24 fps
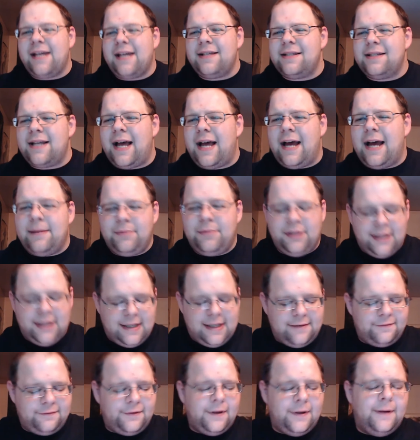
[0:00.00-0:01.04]
I
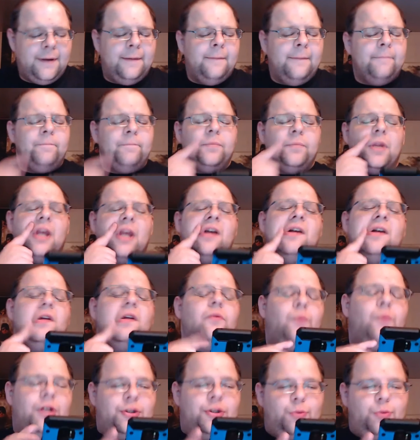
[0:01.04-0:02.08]
believe,
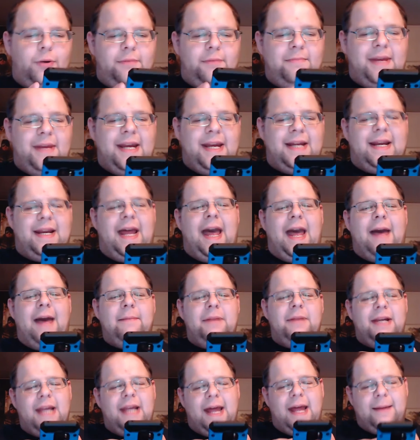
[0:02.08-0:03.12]
which would mean
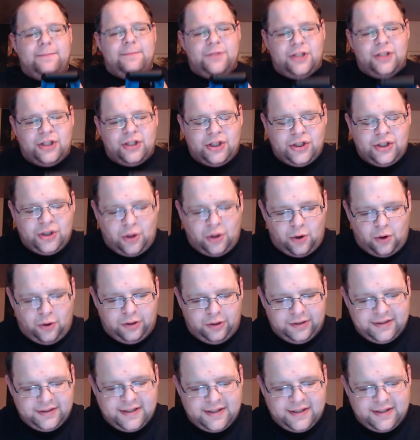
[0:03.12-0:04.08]
Eminem sold